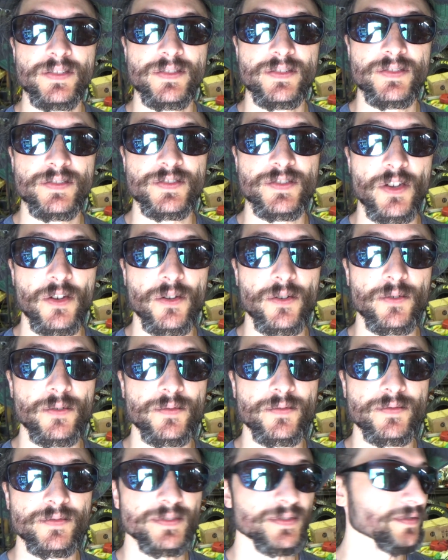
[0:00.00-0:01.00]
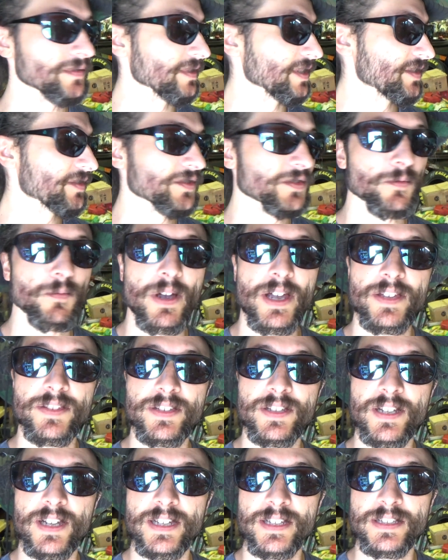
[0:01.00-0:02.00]
So this is a way
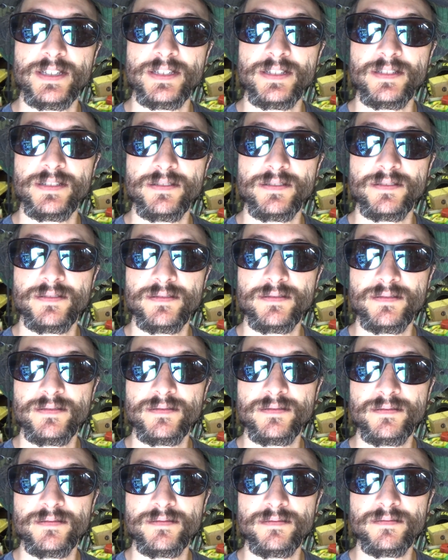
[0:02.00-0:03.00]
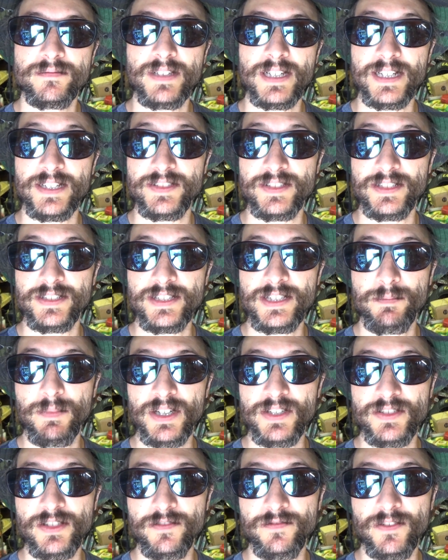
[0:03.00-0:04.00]
that I can, like I said, keep
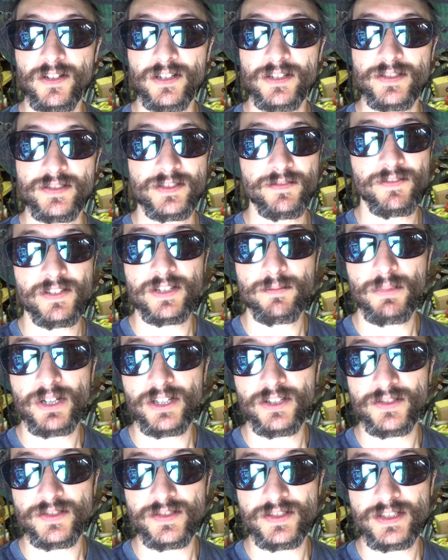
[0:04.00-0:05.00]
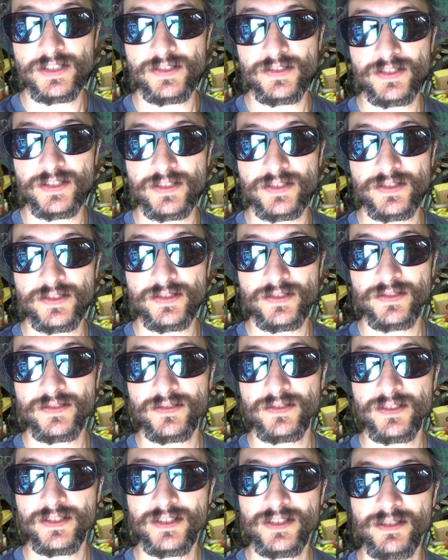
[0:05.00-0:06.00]
myself honest. If anybody else sees this,
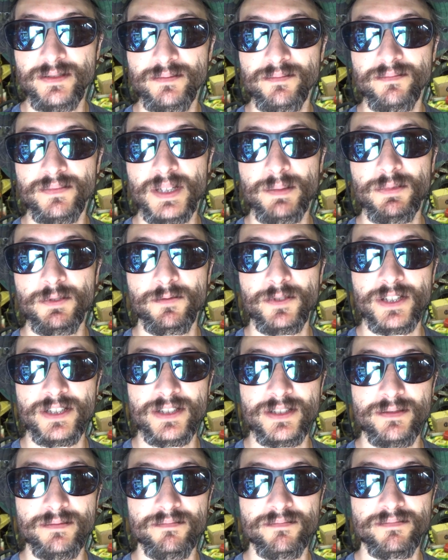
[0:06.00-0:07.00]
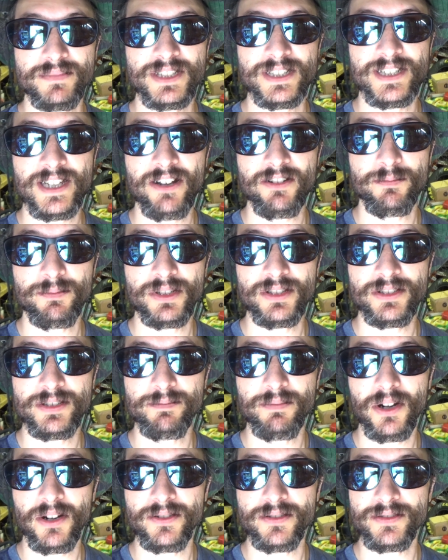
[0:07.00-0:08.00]
maybe we can be accountability
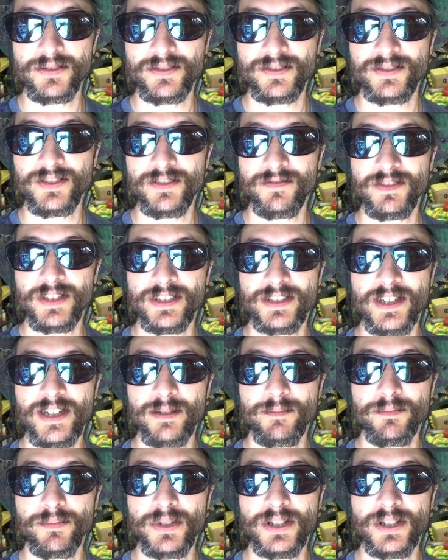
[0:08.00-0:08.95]
partners and stuff like that.